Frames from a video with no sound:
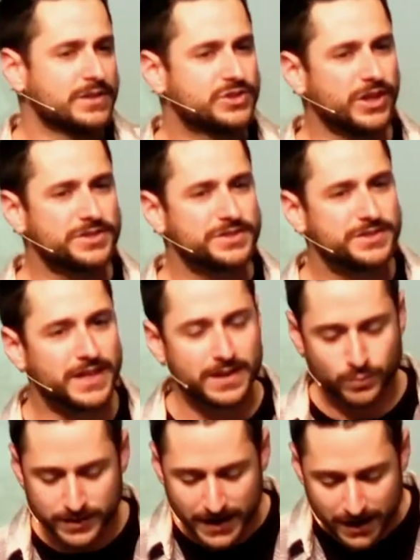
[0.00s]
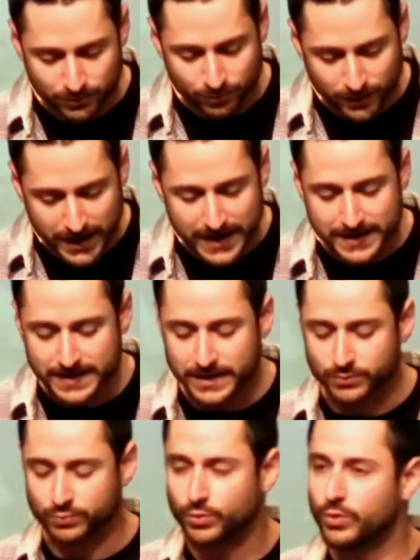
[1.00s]
judges, they would not reign
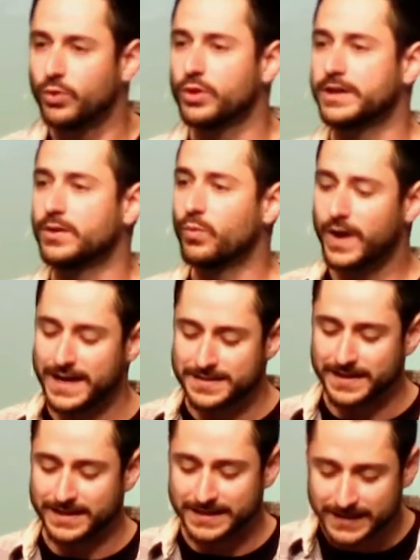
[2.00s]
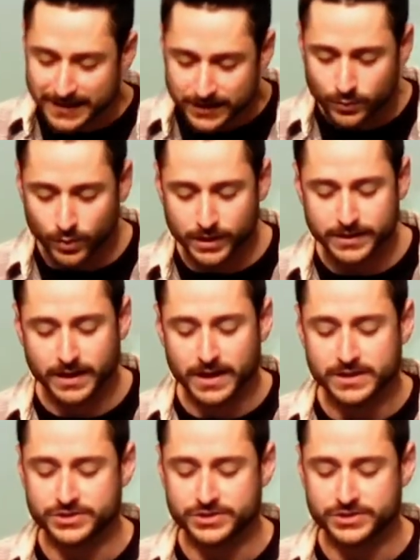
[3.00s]
and rule in a way that a king would.